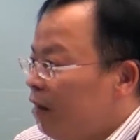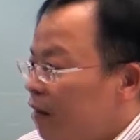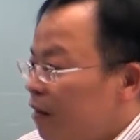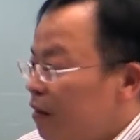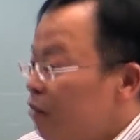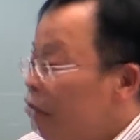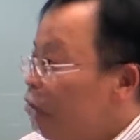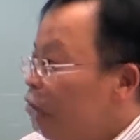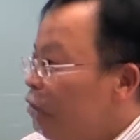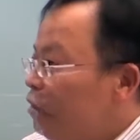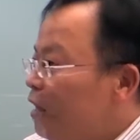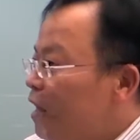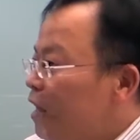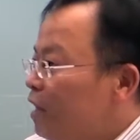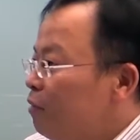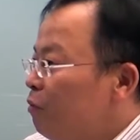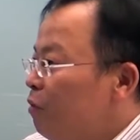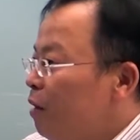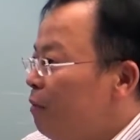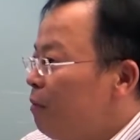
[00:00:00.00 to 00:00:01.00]
The use
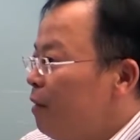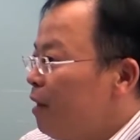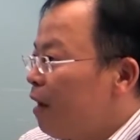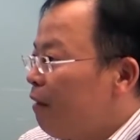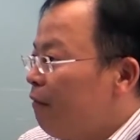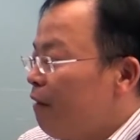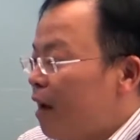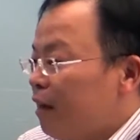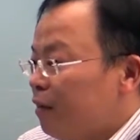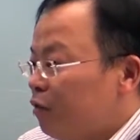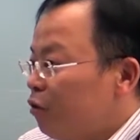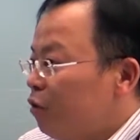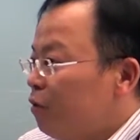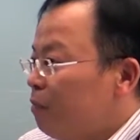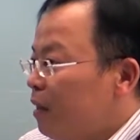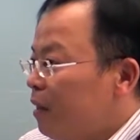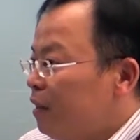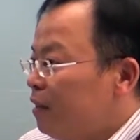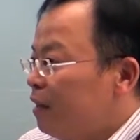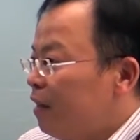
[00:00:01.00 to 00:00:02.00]
case will be an
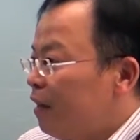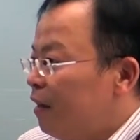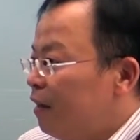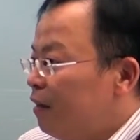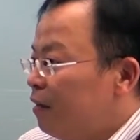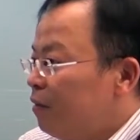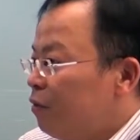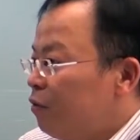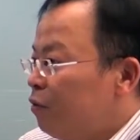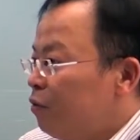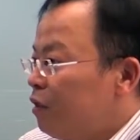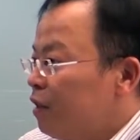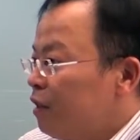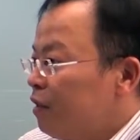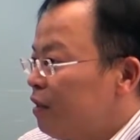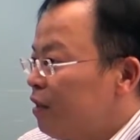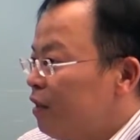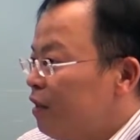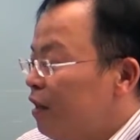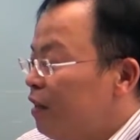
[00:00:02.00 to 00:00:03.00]
accelerometer to
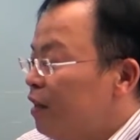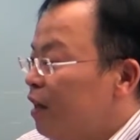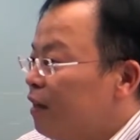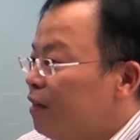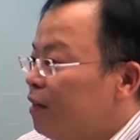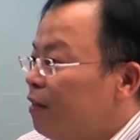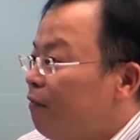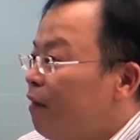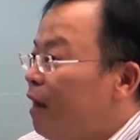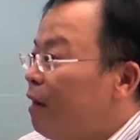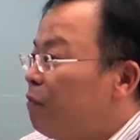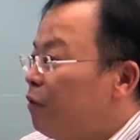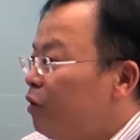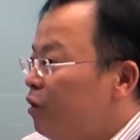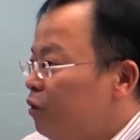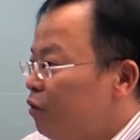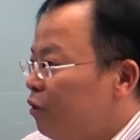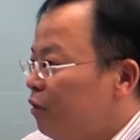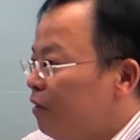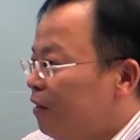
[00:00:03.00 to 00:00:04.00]
just detect the
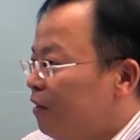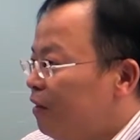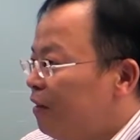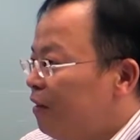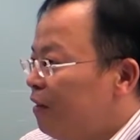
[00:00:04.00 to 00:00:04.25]
vibration,